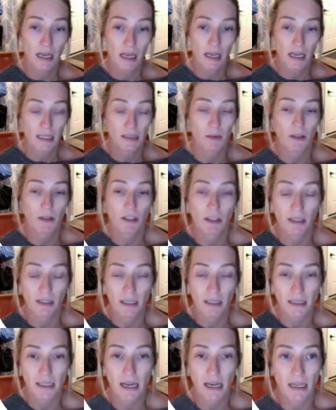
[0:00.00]
and specially
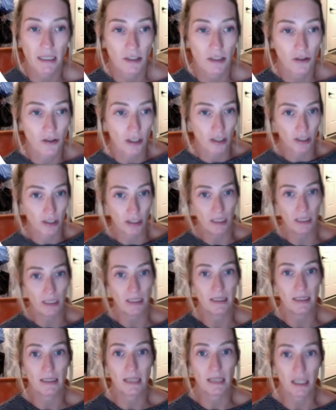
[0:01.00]
designed instruction
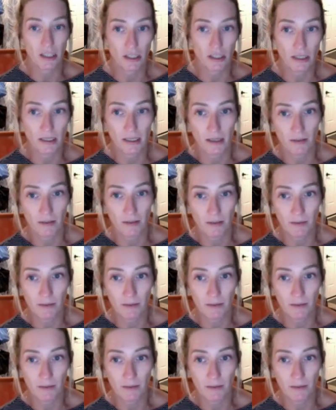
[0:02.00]
in section 7.